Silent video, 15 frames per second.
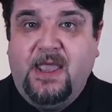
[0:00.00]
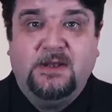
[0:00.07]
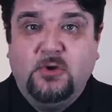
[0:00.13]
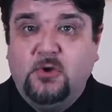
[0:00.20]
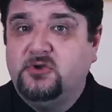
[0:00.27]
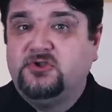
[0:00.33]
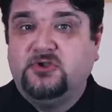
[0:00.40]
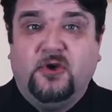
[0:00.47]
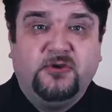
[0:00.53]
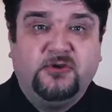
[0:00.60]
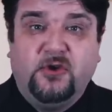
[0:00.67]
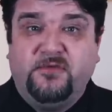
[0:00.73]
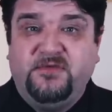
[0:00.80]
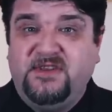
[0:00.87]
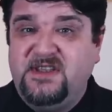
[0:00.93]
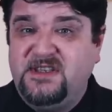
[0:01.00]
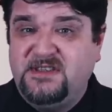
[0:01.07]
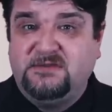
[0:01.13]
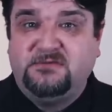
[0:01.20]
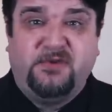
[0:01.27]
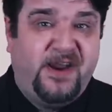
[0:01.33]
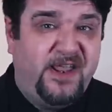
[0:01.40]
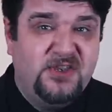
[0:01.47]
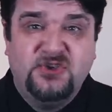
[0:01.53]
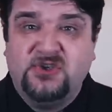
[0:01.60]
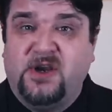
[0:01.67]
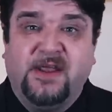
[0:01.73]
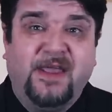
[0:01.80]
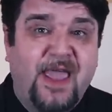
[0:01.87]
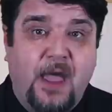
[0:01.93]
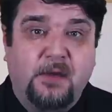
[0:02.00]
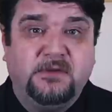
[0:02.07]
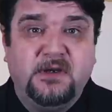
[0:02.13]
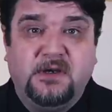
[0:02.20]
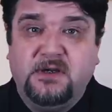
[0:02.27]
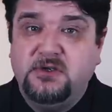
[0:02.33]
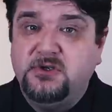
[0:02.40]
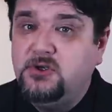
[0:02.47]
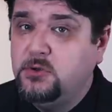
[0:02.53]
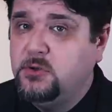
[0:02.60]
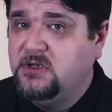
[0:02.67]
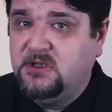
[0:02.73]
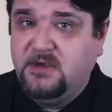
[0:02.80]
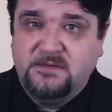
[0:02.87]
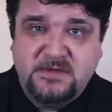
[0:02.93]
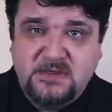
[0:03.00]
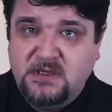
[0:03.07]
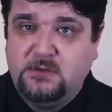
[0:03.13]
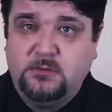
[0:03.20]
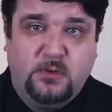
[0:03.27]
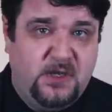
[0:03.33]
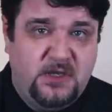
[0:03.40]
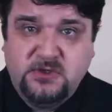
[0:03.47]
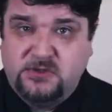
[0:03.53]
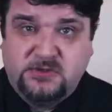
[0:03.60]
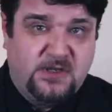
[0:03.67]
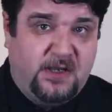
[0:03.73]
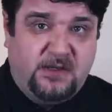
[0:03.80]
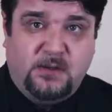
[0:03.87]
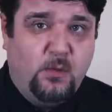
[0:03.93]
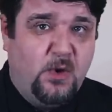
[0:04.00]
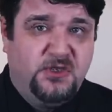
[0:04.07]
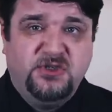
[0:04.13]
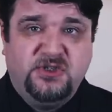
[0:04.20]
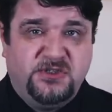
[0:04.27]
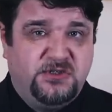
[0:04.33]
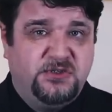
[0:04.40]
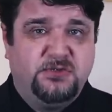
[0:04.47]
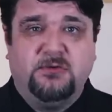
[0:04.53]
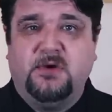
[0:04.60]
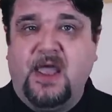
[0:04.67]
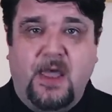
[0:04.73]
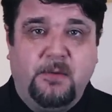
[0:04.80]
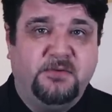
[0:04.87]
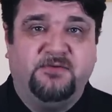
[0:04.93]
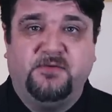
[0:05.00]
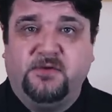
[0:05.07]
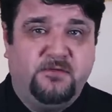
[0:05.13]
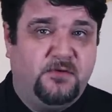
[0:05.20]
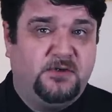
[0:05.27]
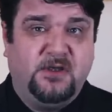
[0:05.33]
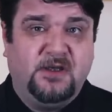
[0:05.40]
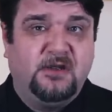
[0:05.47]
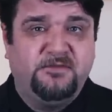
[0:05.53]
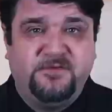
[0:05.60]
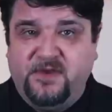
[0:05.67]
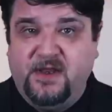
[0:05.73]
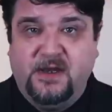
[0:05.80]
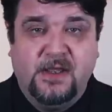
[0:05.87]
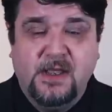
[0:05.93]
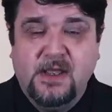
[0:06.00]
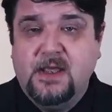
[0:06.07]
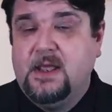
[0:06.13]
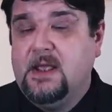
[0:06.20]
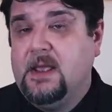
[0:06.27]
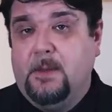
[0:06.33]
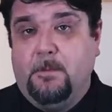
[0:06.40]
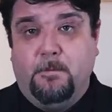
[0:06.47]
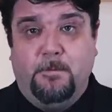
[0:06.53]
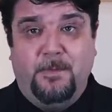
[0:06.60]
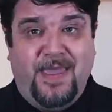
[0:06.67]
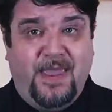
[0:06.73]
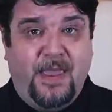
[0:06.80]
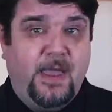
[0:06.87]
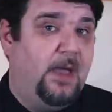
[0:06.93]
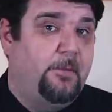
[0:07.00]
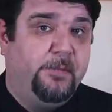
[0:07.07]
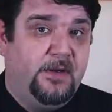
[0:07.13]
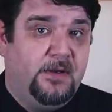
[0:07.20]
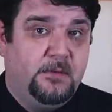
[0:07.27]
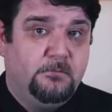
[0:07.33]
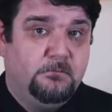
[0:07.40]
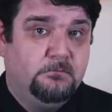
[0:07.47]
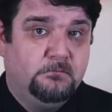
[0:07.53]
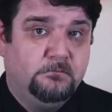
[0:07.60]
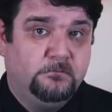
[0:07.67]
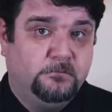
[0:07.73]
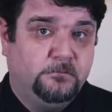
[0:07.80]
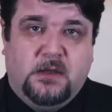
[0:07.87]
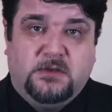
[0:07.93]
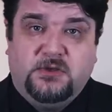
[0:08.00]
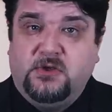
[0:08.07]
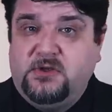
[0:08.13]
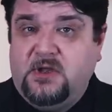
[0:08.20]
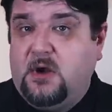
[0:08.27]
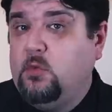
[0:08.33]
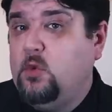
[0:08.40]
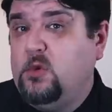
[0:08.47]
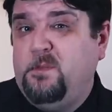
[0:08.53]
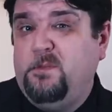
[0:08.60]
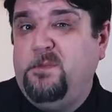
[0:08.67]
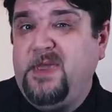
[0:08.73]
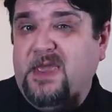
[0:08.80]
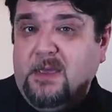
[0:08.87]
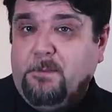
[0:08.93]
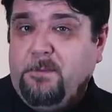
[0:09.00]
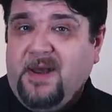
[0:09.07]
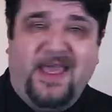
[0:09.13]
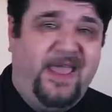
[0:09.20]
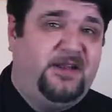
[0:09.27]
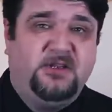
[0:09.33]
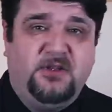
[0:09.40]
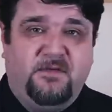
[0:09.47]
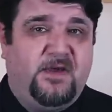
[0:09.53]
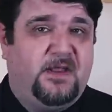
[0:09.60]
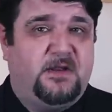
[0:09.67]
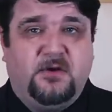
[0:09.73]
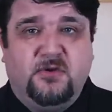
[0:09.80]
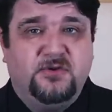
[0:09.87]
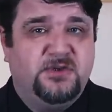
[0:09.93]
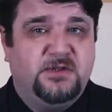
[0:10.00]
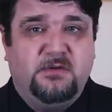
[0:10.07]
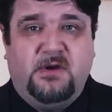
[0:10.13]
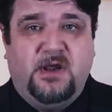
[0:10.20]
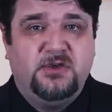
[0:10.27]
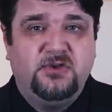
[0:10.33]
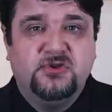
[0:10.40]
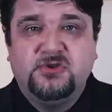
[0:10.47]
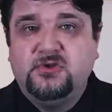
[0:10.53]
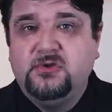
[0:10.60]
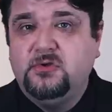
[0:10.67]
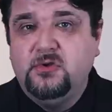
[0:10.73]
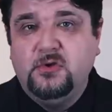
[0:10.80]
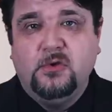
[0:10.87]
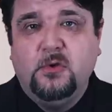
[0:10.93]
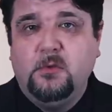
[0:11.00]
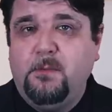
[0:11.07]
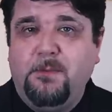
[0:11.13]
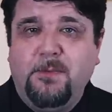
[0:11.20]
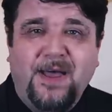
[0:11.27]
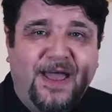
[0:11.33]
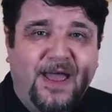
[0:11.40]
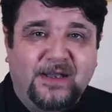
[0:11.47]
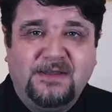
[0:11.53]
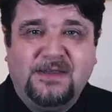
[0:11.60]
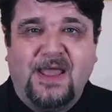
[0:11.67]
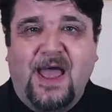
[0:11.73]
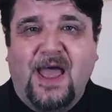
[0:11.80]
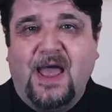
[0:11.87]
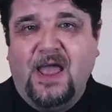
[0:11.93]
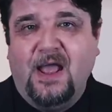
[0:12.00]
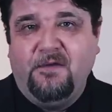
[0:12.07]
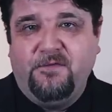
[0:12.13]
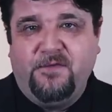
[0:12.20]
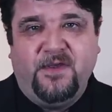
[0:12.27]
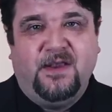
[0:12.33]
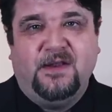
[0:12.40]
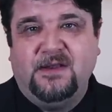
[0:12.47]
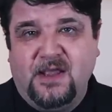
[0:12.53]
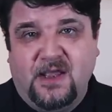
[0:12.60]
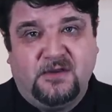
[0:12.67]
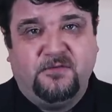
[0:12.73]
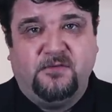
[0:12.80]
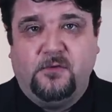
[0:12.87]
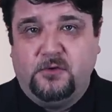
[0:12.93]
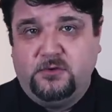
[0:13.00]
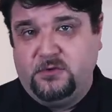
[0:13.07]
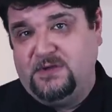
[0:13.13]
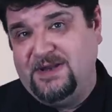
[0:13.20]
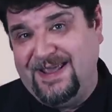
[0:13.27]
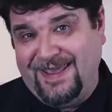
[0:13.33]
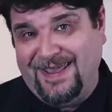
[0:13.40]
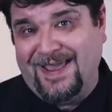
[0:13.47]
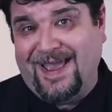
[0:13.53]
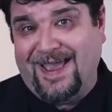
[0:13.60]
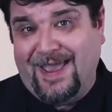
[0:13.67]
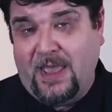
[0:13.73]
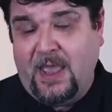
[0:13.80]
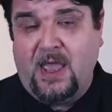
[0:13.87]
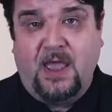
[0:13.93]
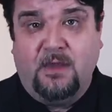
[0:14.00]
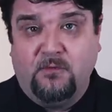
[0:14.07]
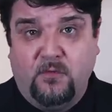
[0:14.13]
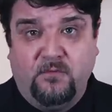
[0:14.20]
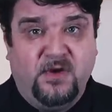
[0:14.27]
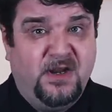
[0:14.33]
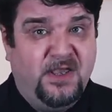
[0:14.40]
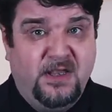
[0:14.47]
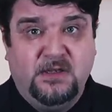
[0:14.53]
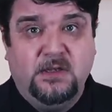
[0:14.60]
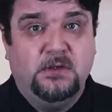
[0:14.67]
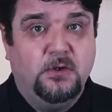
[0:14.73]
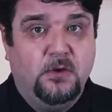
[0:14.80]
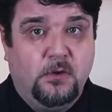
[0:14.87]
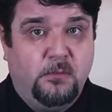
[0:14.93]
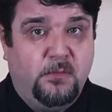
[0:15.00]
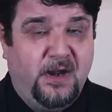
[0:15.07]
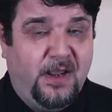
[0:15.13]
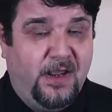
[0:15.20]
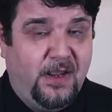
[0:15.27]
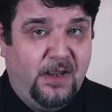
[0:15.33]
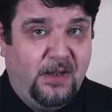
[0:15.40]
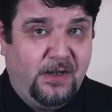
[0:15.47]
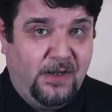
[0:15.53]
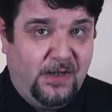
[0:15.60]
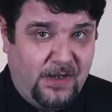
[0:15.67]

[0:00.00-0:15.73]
and all sorts of these strange and counterintuitive situations like the one just described for the vertical fin may happen. So there would be plenty of other considerations to do, but I think that for today I have overheated your brain